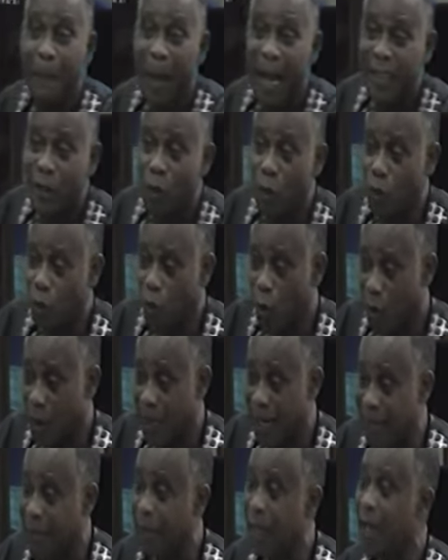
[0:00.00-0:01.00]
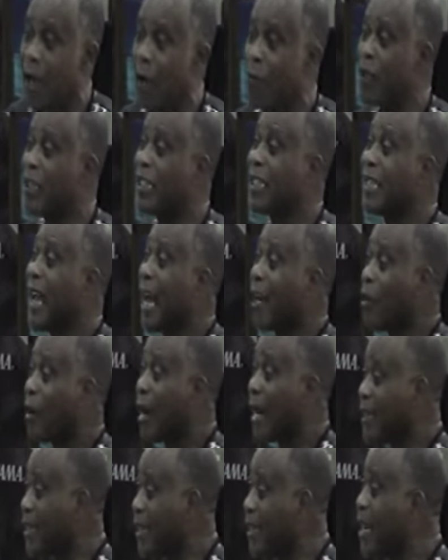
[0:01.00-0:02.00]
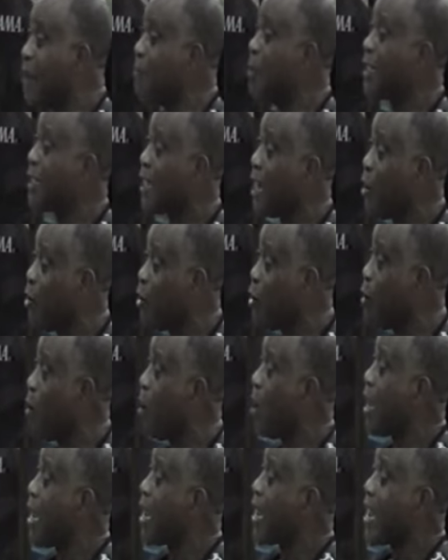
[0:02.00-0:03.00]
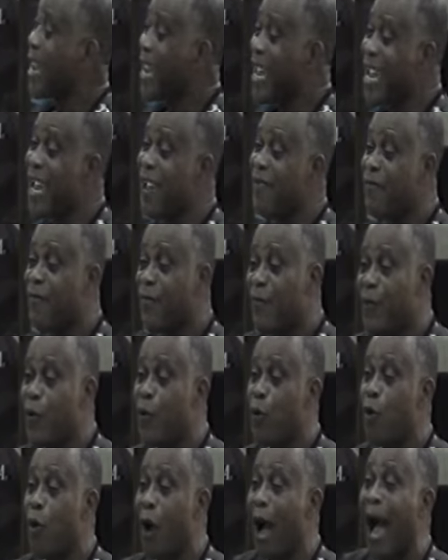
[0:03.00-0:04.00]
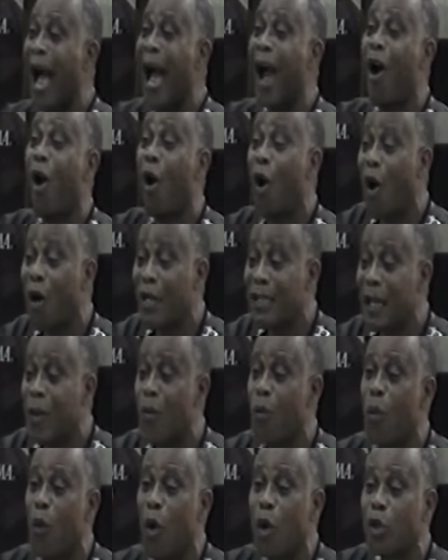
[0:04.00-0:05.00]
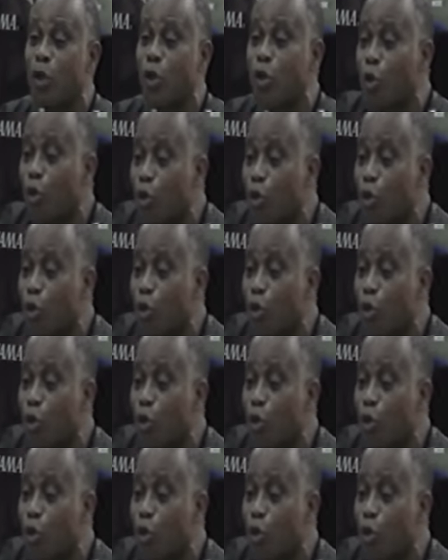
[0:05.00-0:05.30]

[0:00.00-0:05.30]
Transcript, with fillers: pass on to others, which is another thing. Let me tell you, if you are holding what you